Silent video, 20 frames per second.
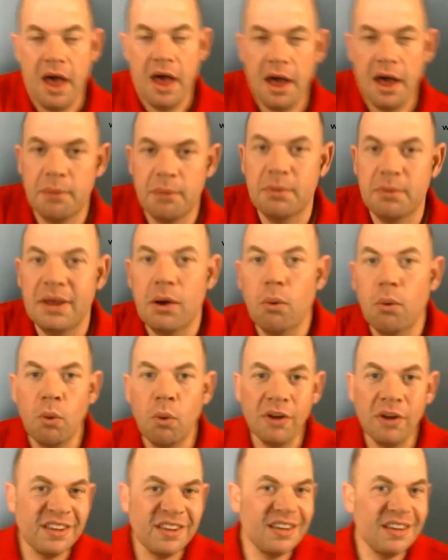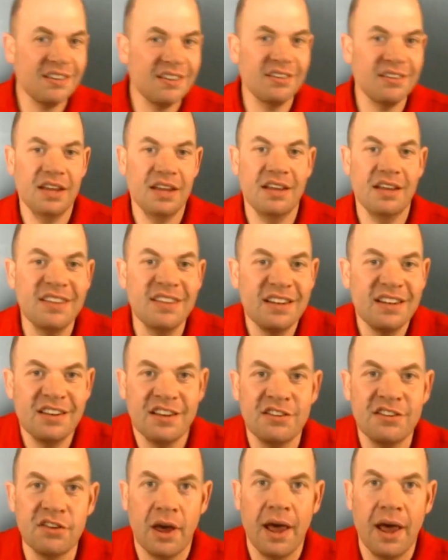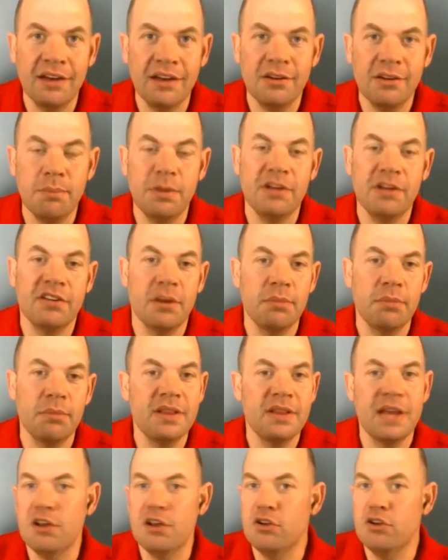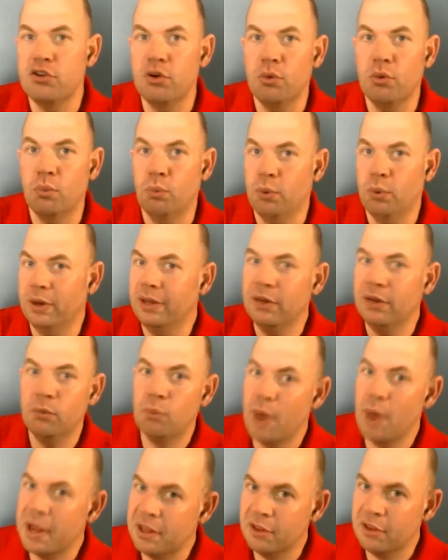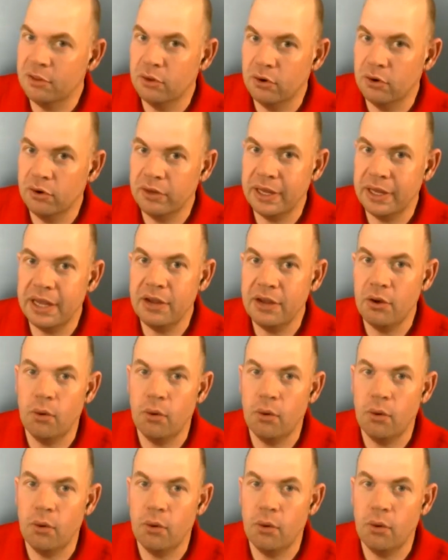Is it designed to be something that you do really regularly,